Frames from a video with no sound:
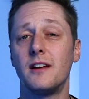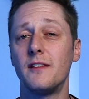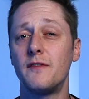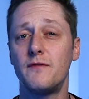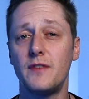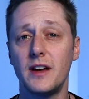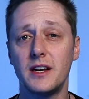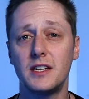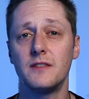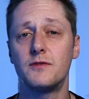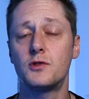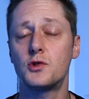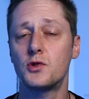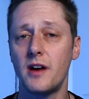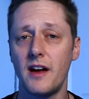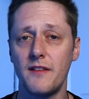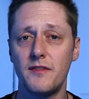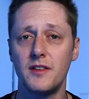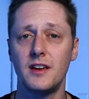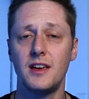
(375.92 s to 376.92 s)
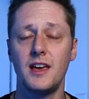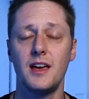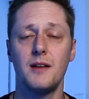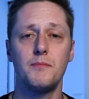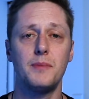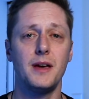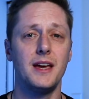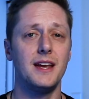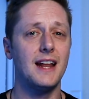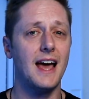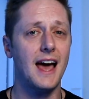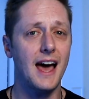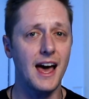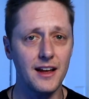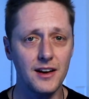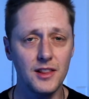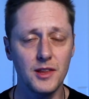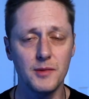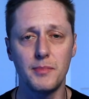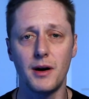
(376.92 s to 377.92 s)
effective traffic campaign
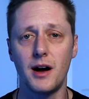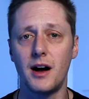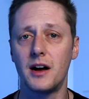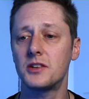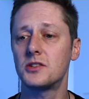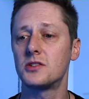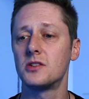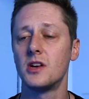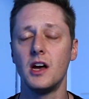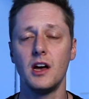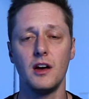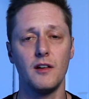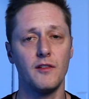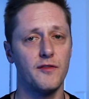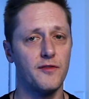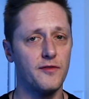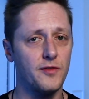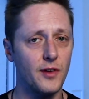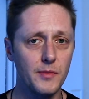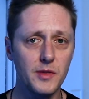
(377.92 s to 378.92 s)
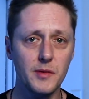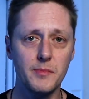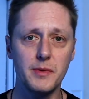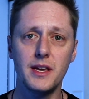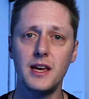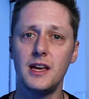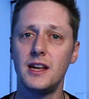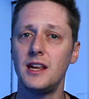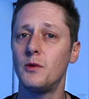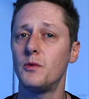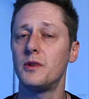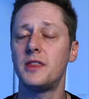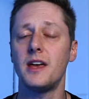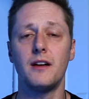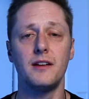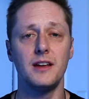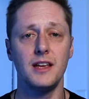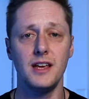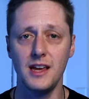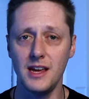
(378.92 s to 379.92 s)
out of the box from the beginning
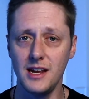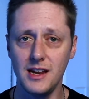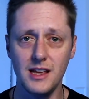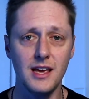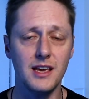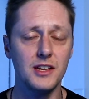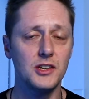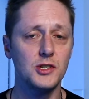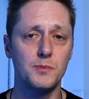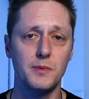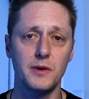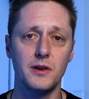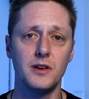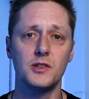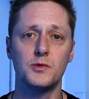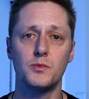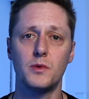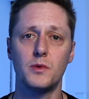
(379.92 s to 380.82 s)
without any experience